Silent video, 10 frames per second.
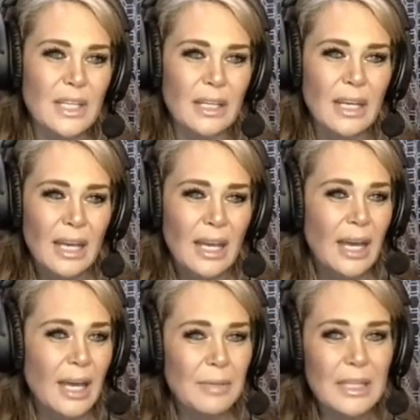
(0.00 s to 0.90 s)
And
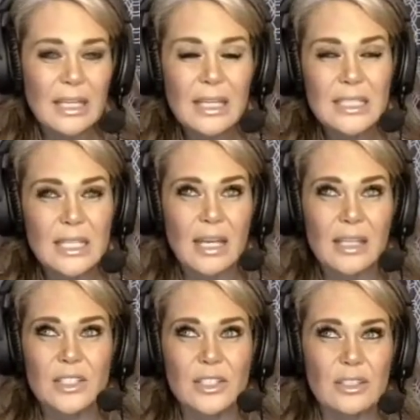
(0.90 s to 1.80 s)
I mean, it
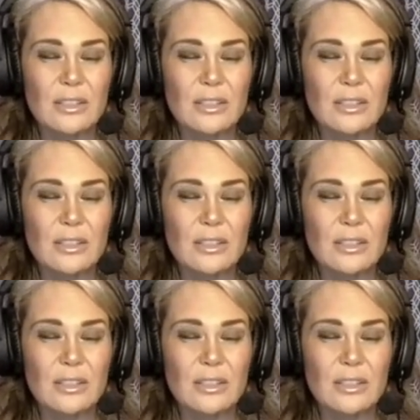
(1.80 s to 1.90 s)
takes